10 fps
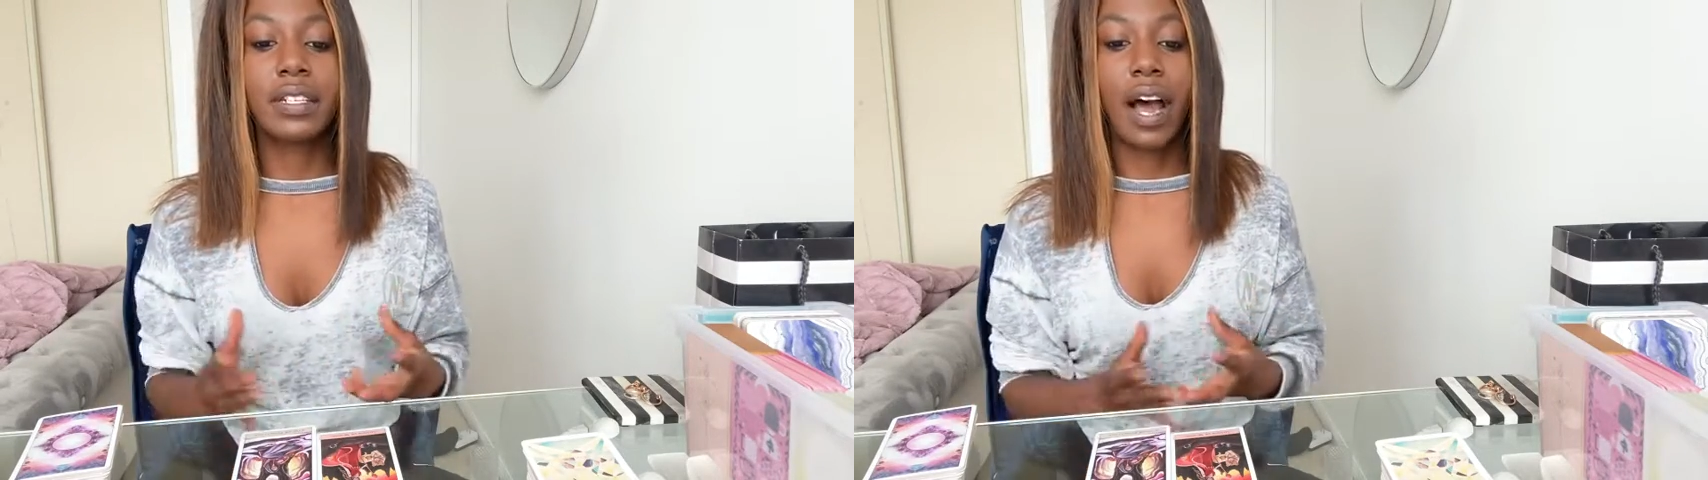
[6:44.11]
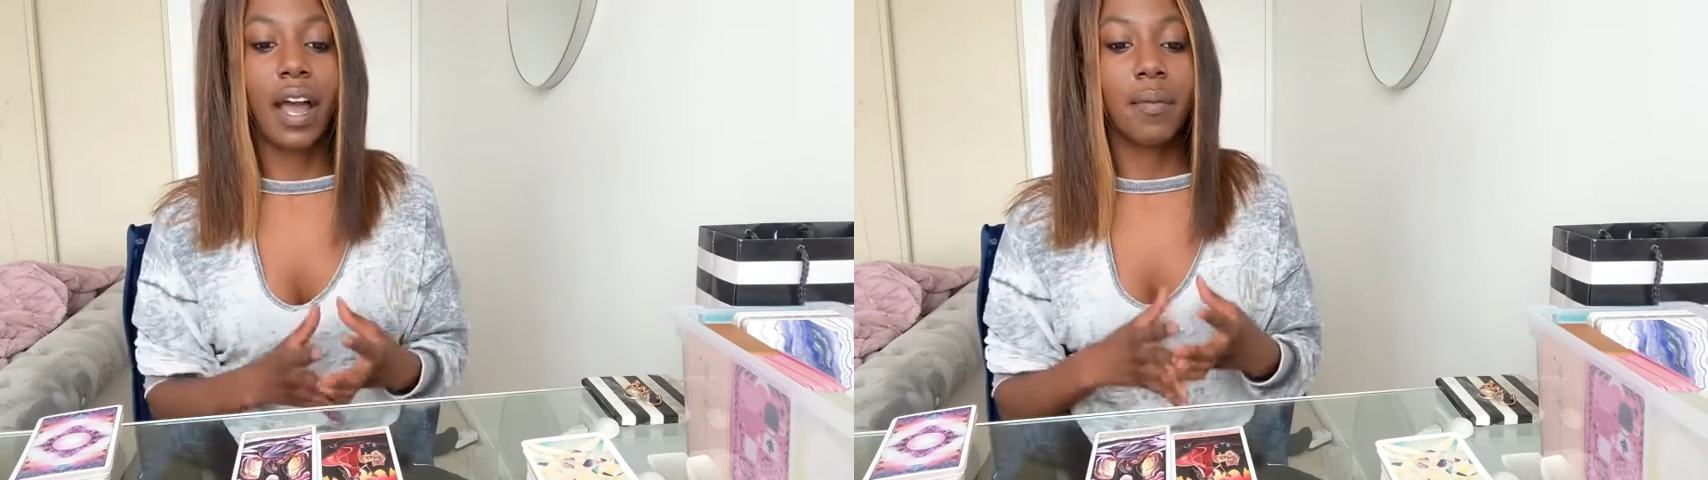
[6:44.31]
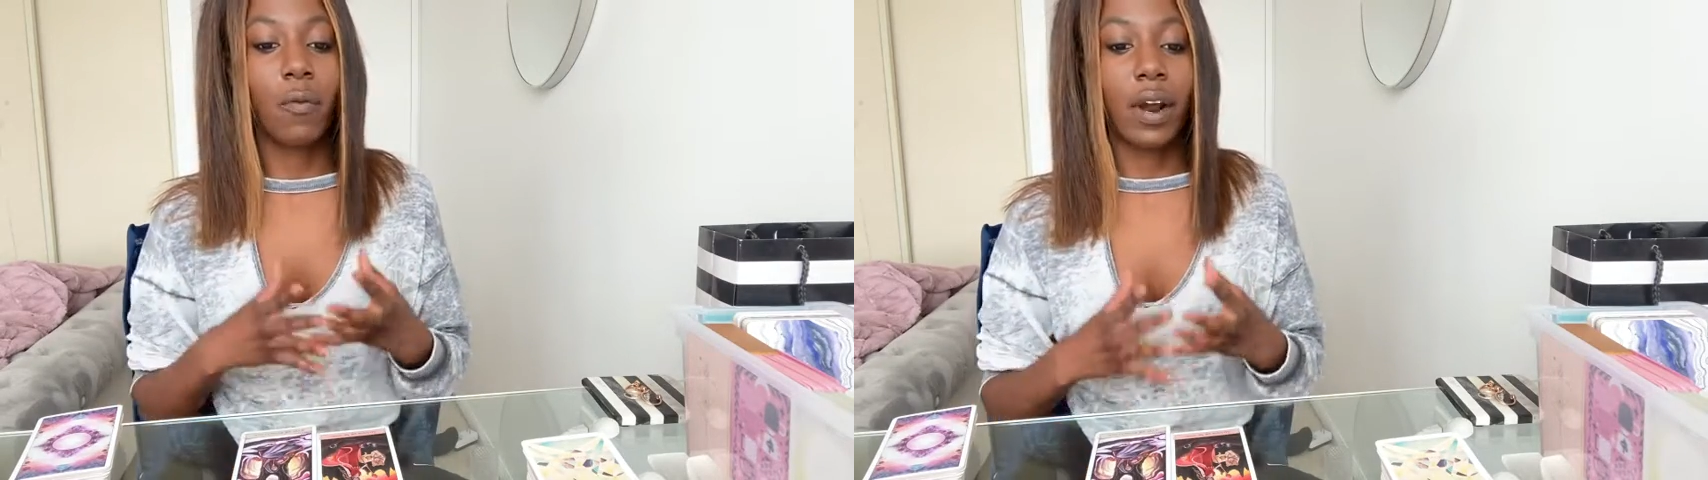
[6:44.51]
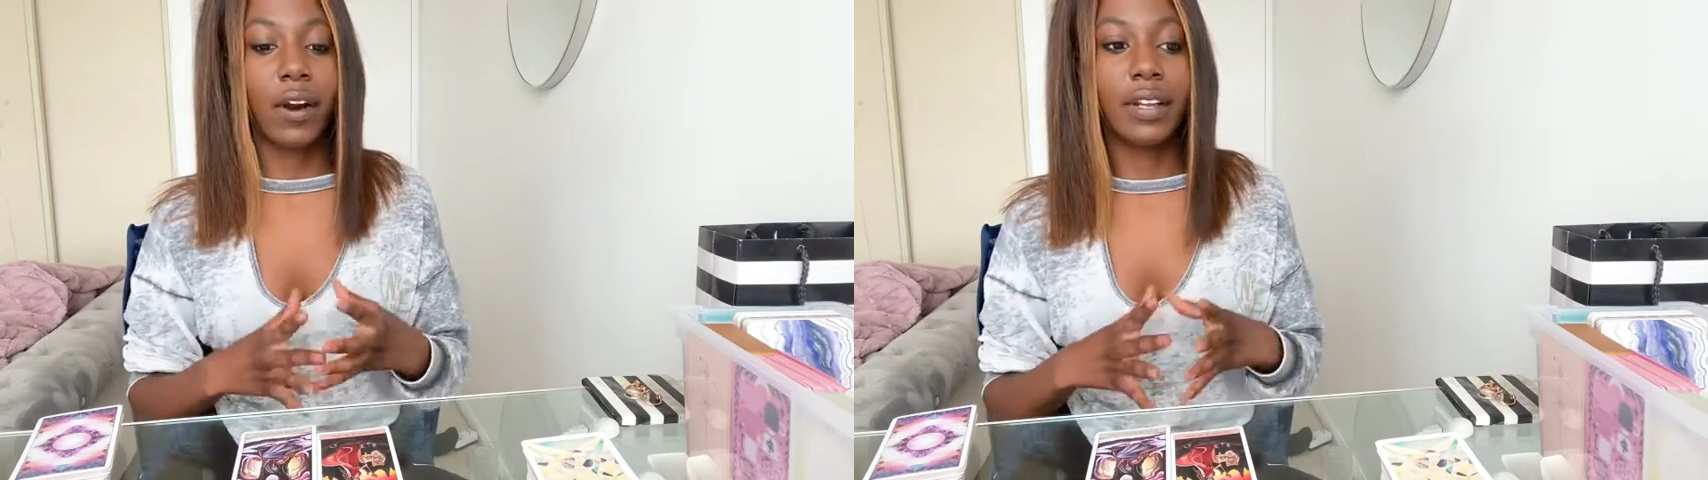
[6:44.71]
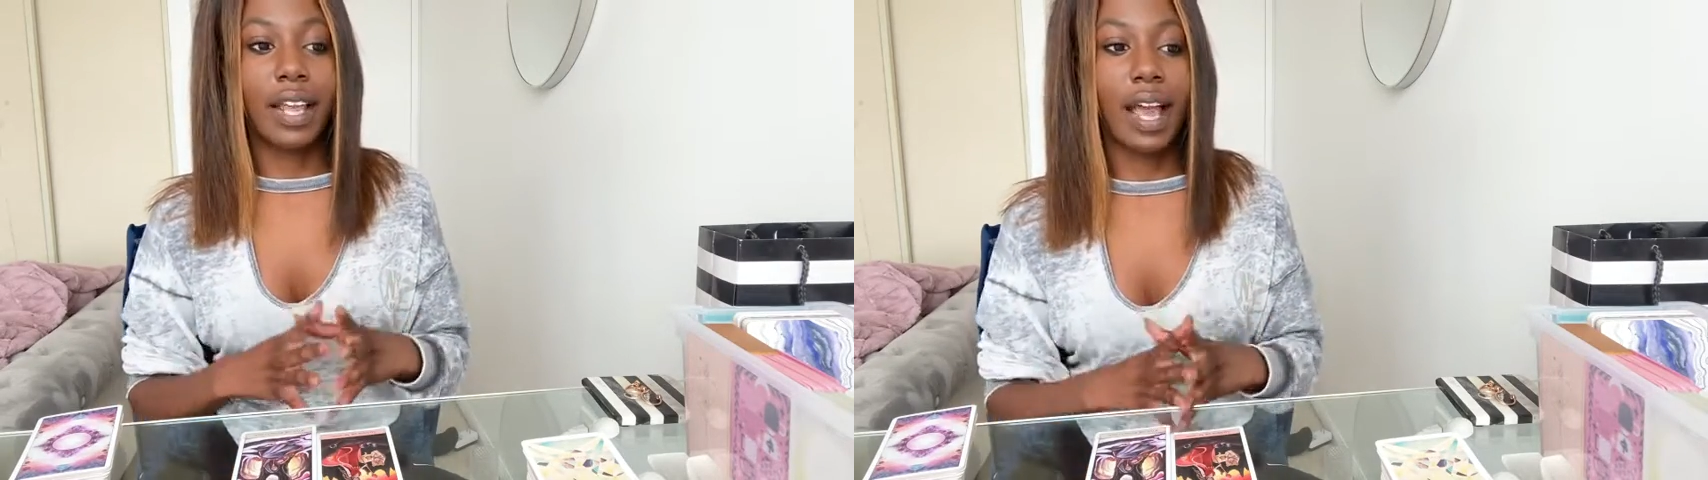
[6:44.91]
time
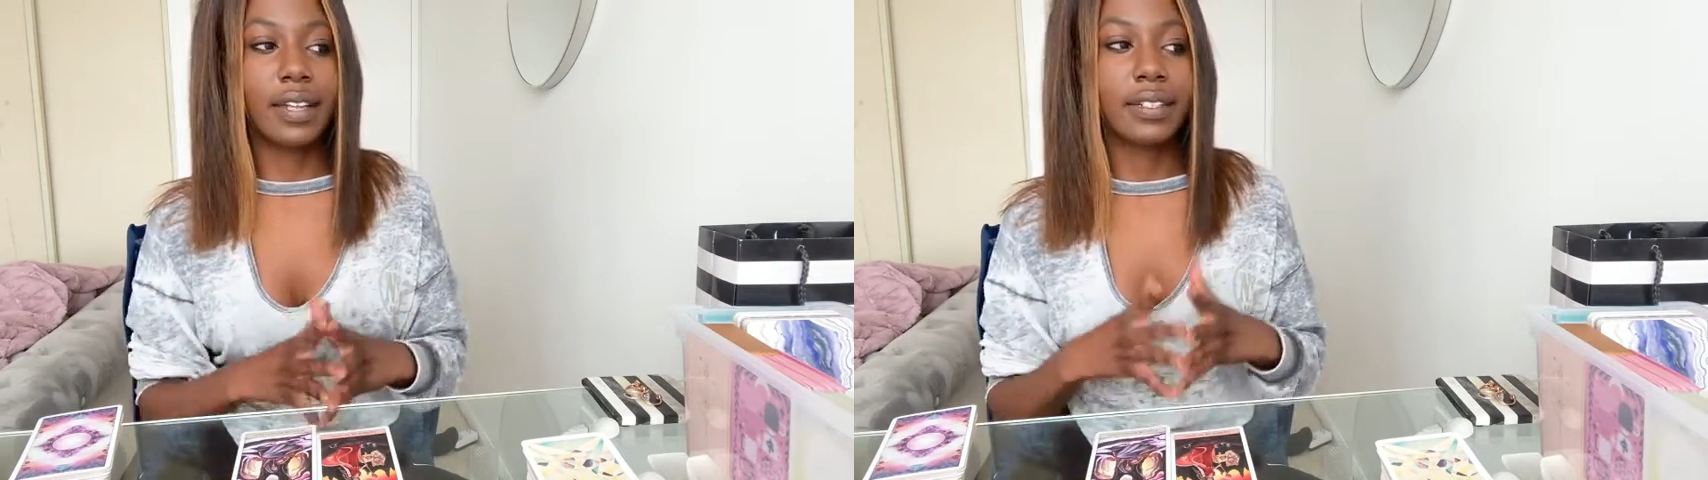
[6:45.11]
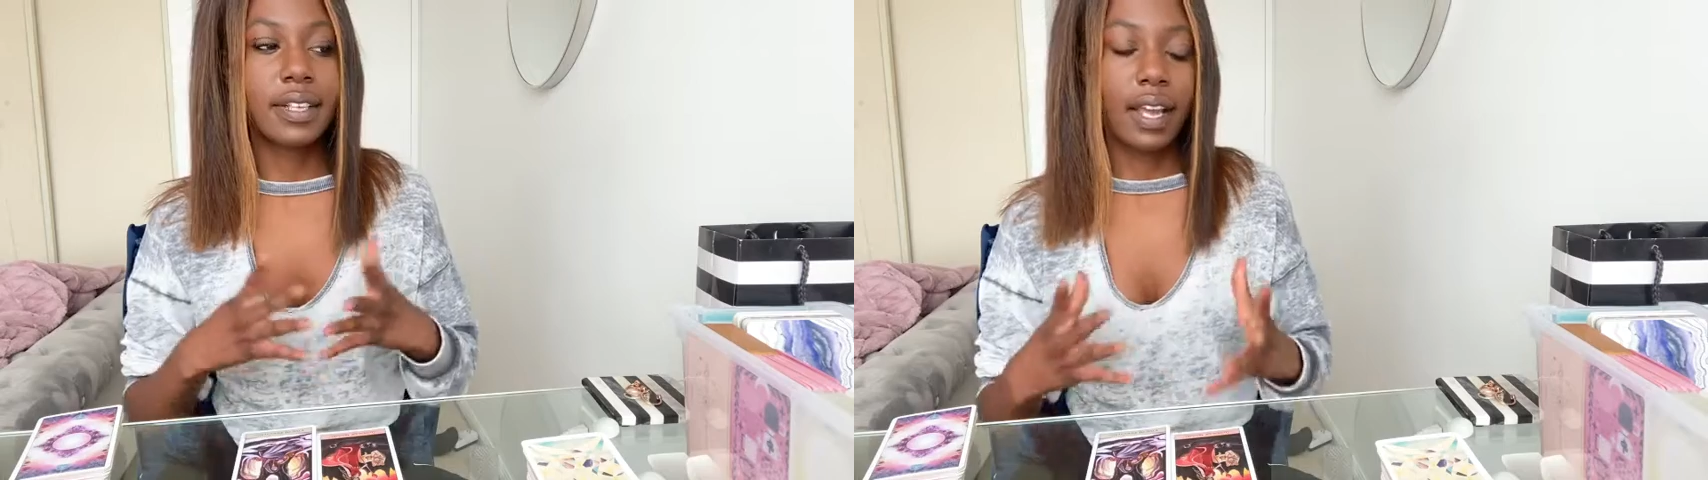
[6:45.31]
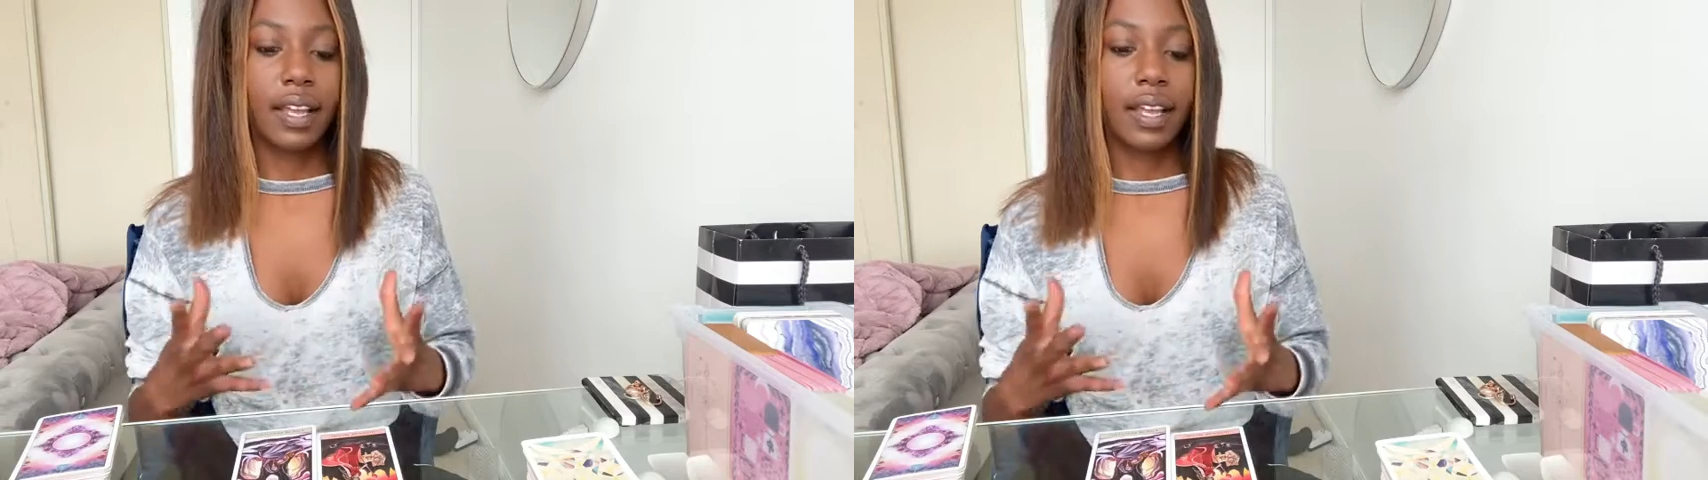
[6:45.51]
where, yes,